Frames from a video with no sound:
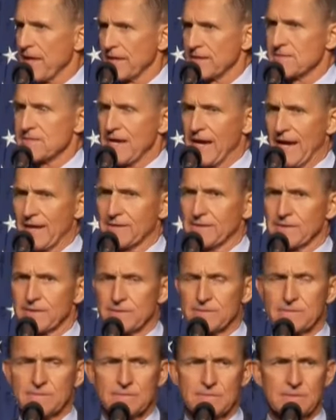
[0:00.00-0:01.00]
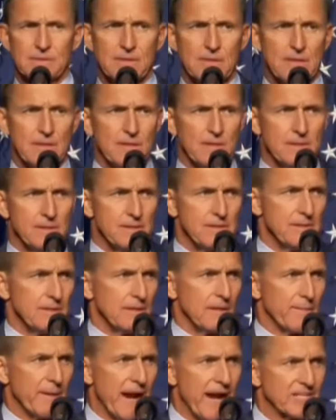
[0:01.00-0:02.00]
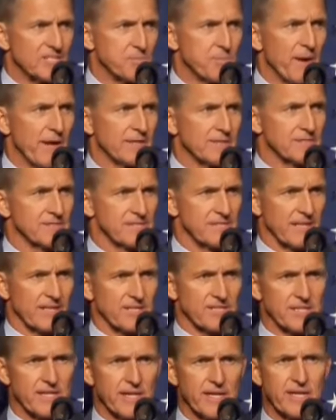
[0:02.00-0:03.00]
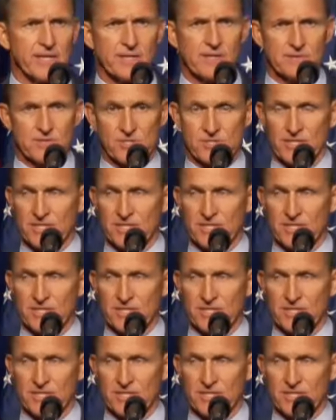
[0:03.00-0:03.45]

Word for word: Exactly. Man, I spent 16,